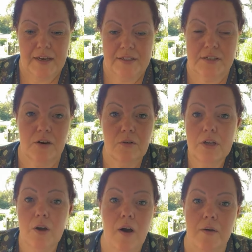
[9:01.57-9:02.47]
So, you
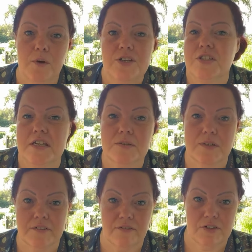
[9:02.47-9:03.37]
know, I wish things were
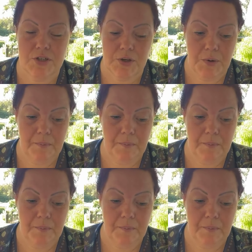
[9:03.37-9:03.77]
different too,